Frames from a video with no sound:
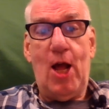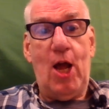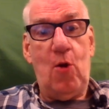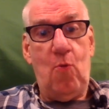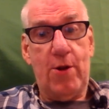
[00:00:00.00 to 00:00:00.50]

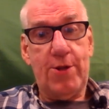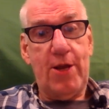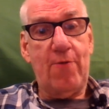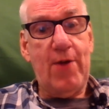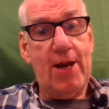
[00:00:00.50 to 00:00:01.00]
And what's
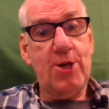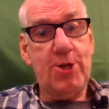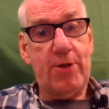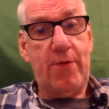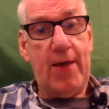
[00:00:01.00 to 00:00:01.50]
the
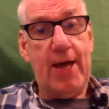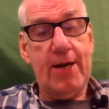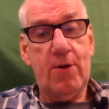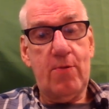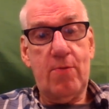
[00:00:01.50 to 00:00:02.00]
advantage of
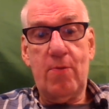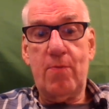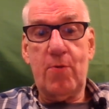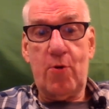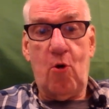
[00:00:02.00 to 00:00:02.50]
that?
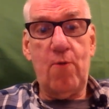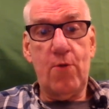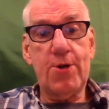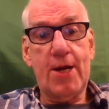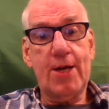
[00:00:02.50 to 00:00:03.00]

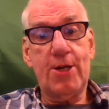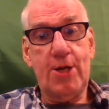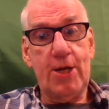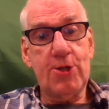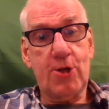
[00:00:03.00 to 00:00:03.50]
COVID
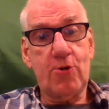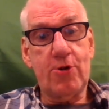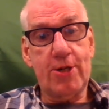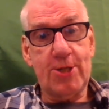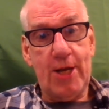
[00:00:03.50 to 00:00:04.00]
19 is a
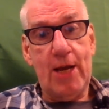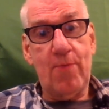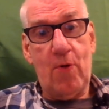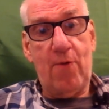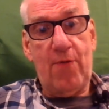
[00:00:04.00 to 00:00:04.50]
good
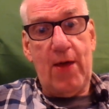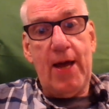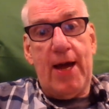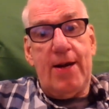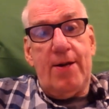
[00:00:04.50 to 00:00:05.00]
example of
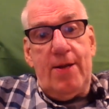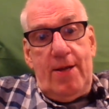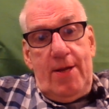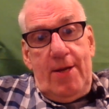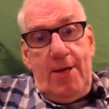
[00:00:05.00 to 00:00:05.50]
that
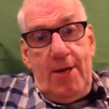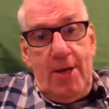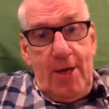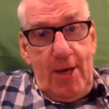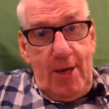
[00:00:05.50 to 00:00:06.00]

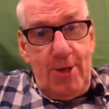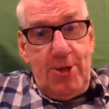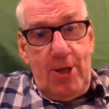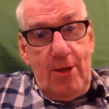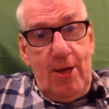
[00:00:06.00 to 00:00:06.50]

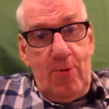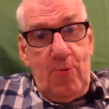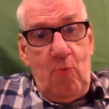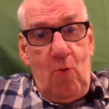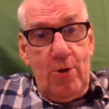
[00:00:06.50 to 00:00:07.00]
is it
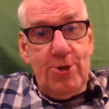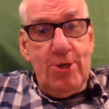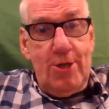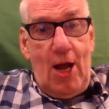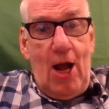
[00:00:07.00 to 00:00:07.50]

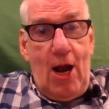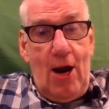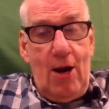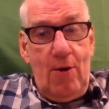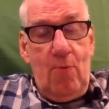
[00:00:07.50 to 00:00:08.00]
wasn't
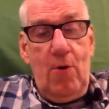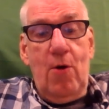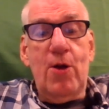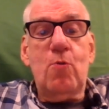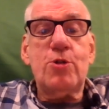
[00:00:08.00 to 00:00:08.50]
hard,
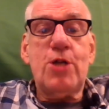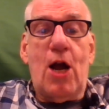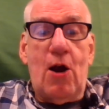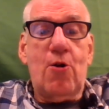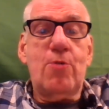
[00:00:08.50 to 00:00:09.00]
well, it was
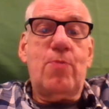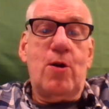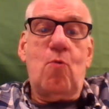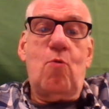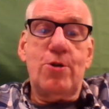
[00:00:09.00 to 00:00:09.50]
hard,
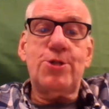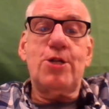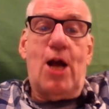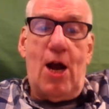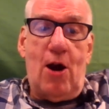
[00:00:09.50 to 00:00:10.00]
but it
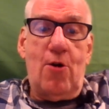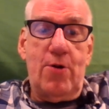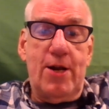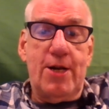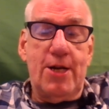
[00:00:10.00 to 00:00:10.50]
wasn't
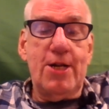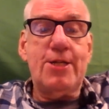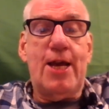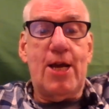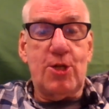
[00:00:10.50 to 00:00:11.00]
hard. It didn't
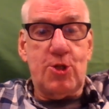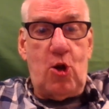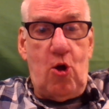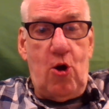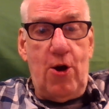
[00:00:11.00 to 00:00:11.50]
take as
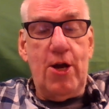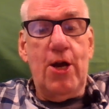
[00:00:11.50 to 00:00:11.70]
long